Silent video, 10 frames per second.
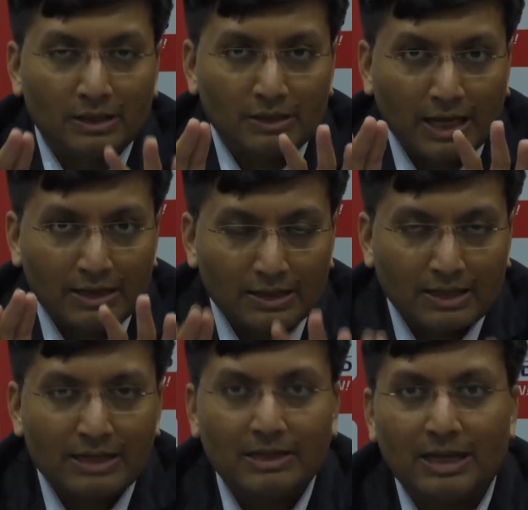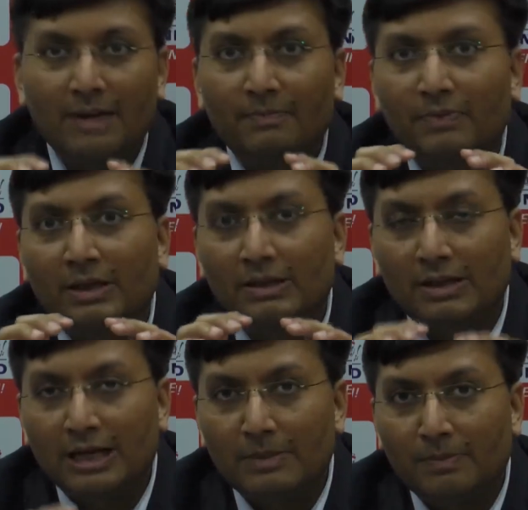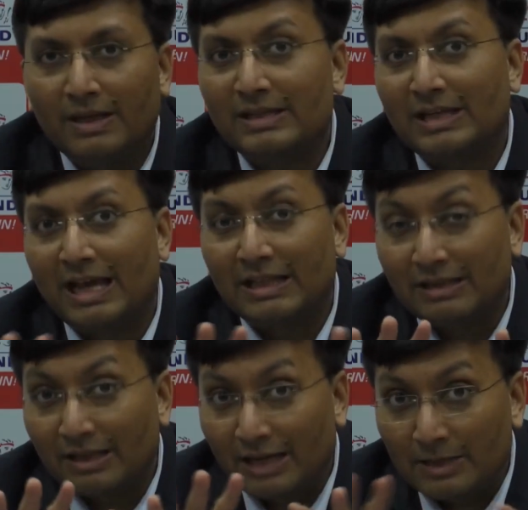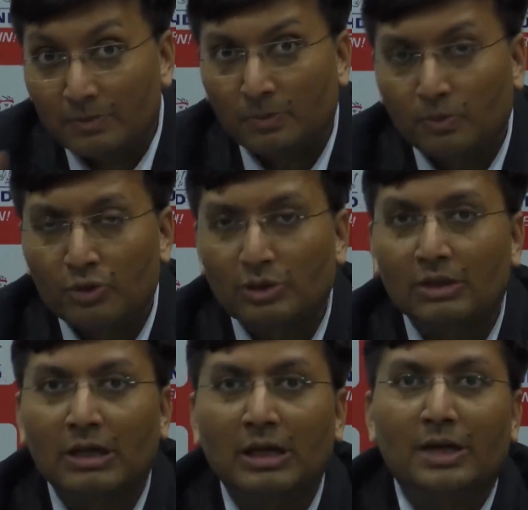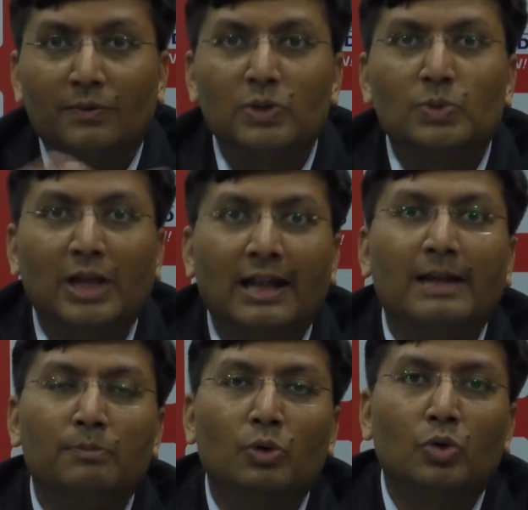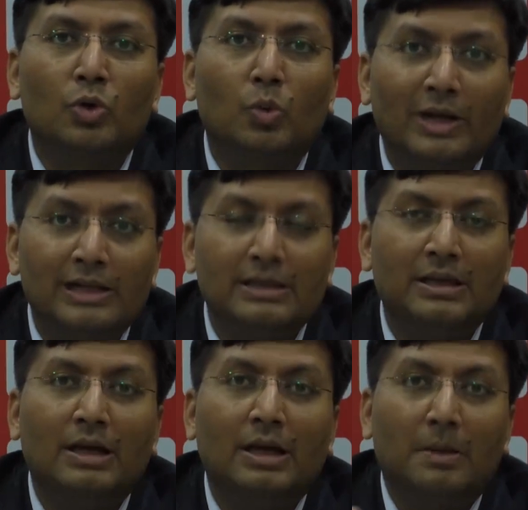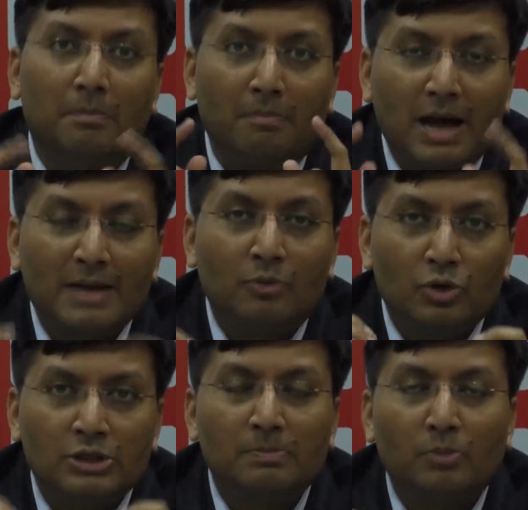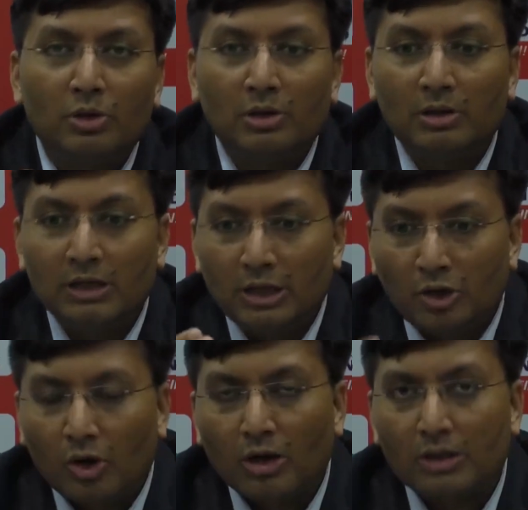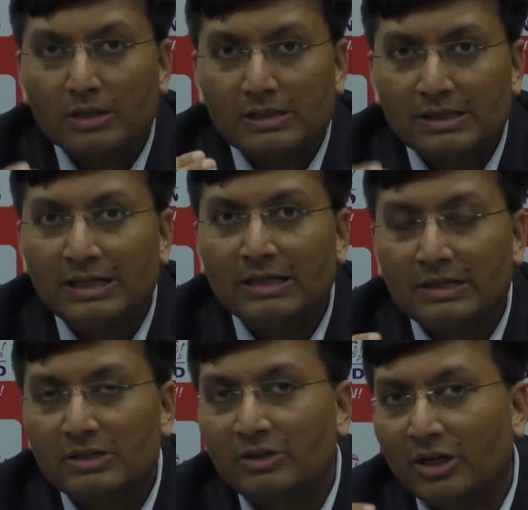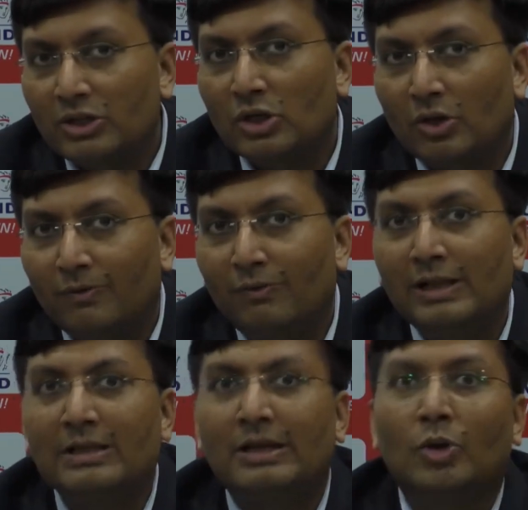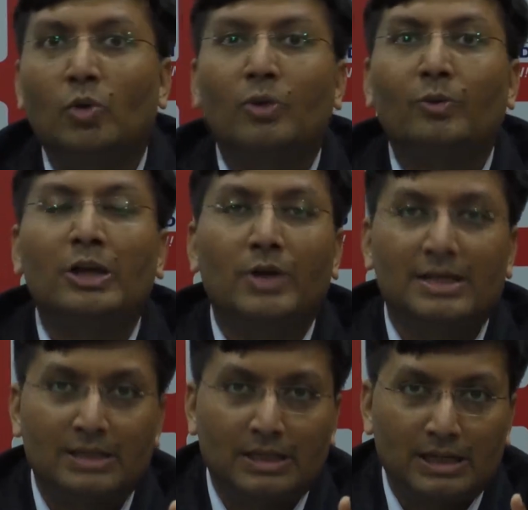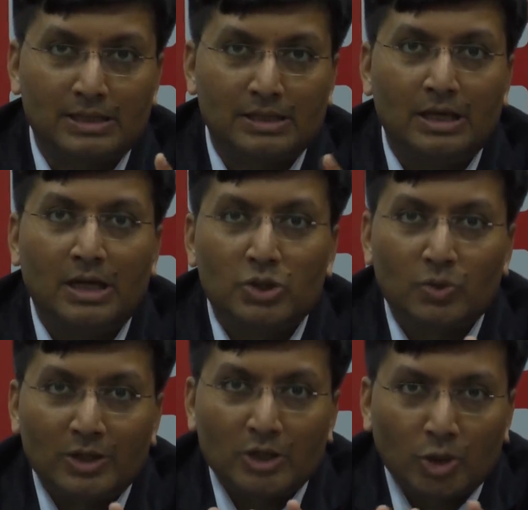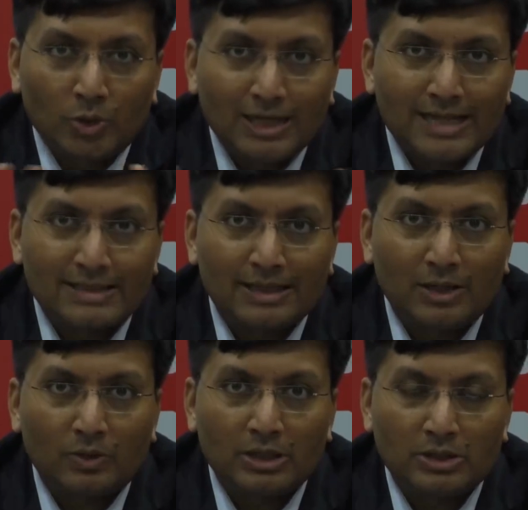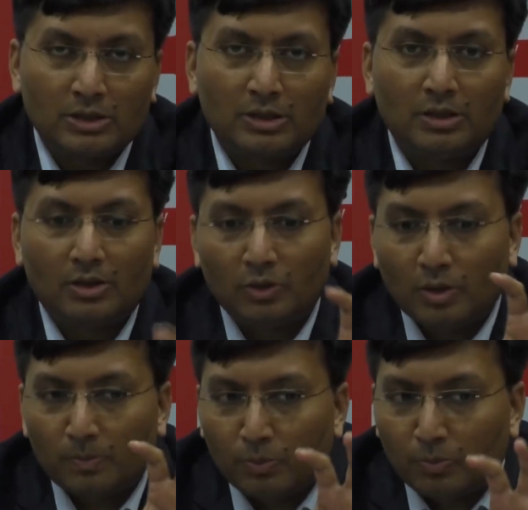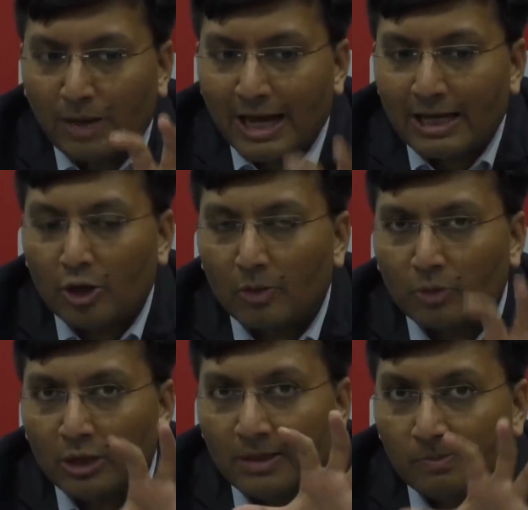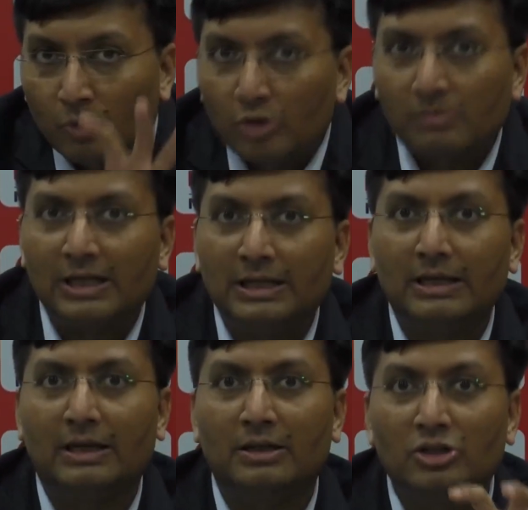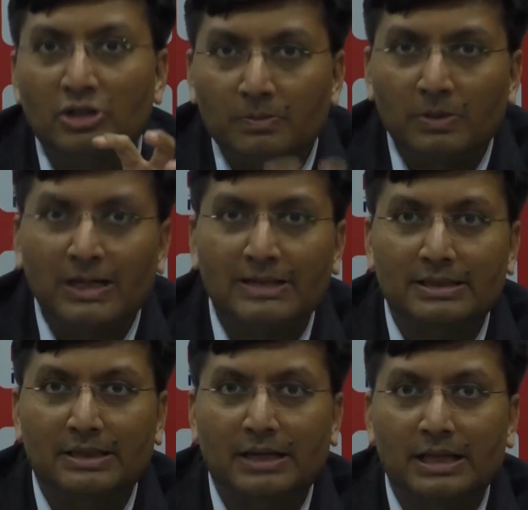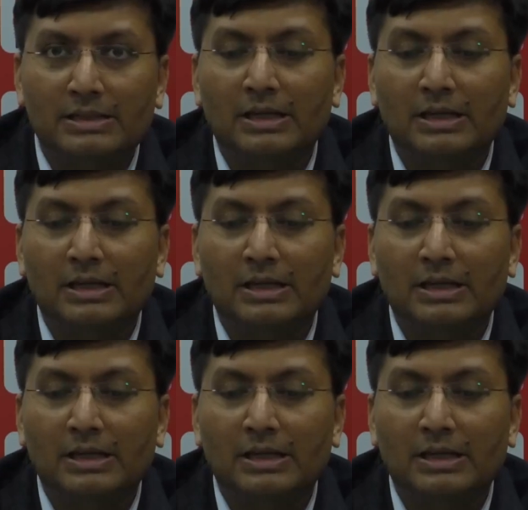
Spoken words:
at the right time, in the right place, and in the right proportion, which will help you grow wealth by, most importantly, not seeing destruction of wealth in an overvalued asset class. So when you're doing asset allocation, you're buying or putting more money in a cheaper asset class.